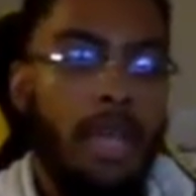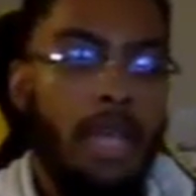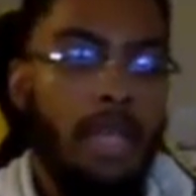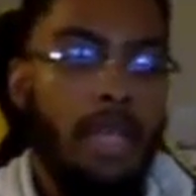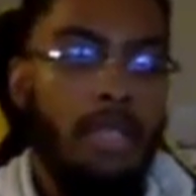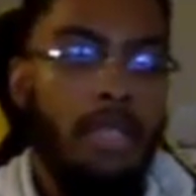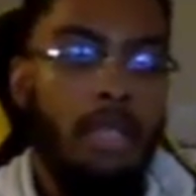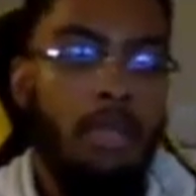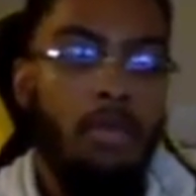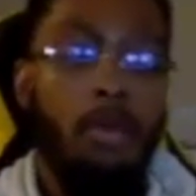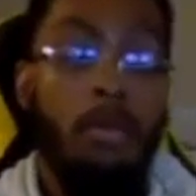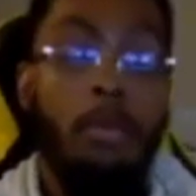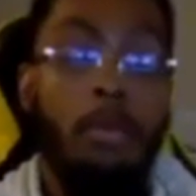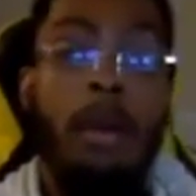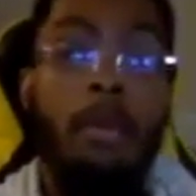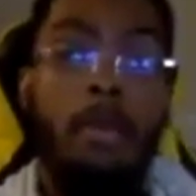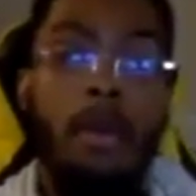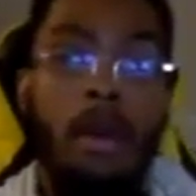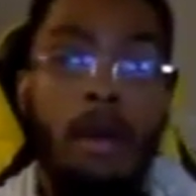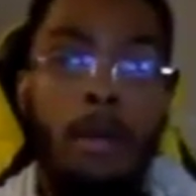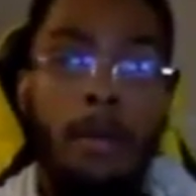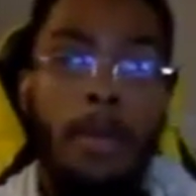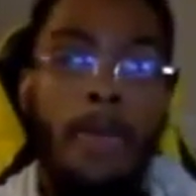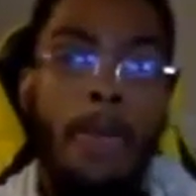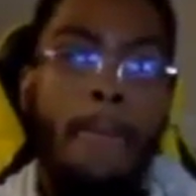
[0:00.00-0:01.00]
actually with my
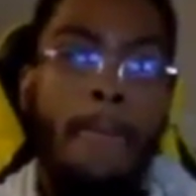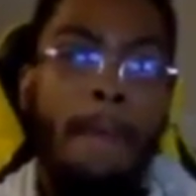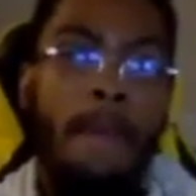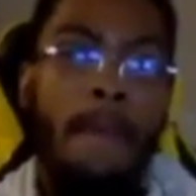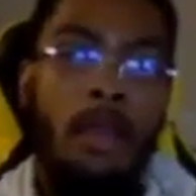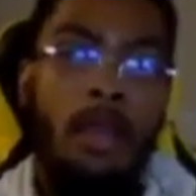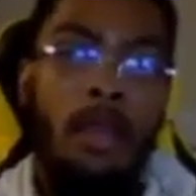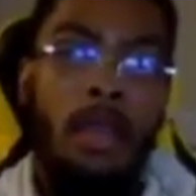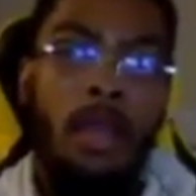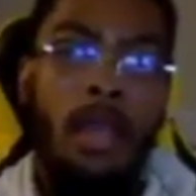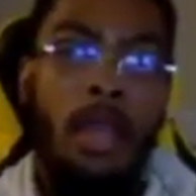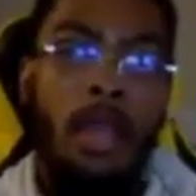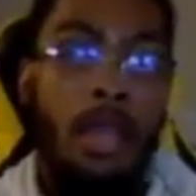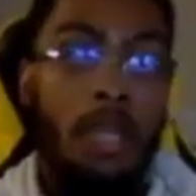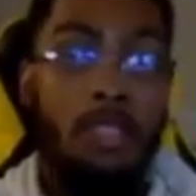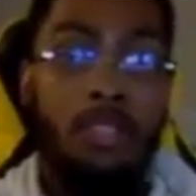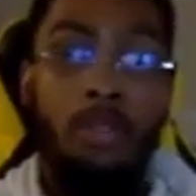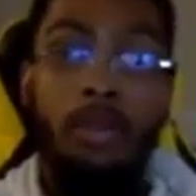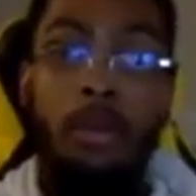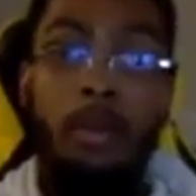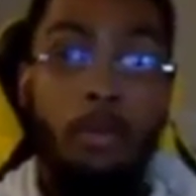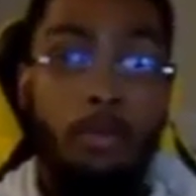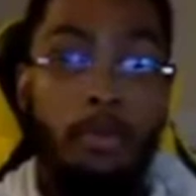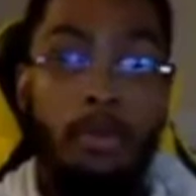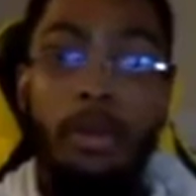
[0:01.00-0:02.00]
mom. And it's
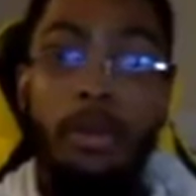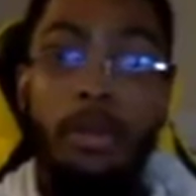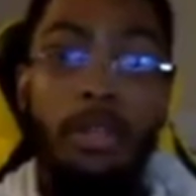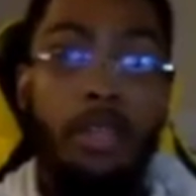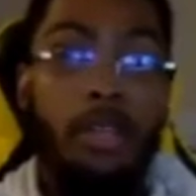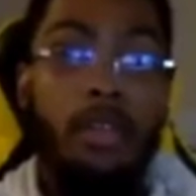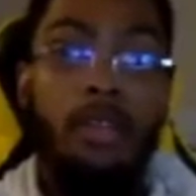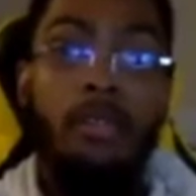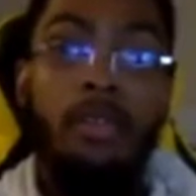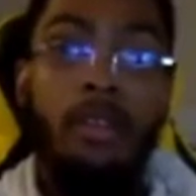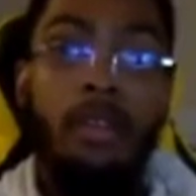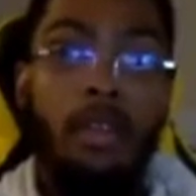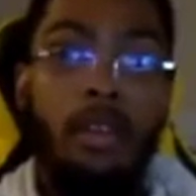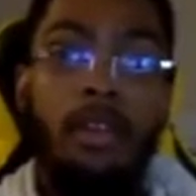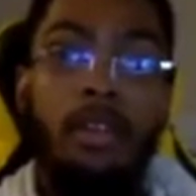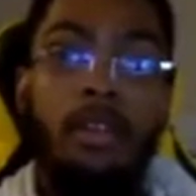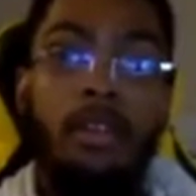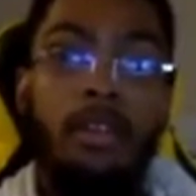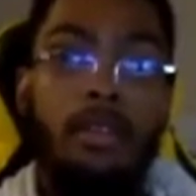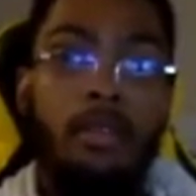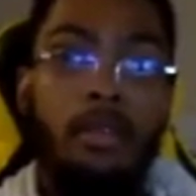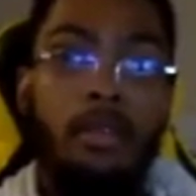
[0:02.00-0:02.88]
doing pretty good right now.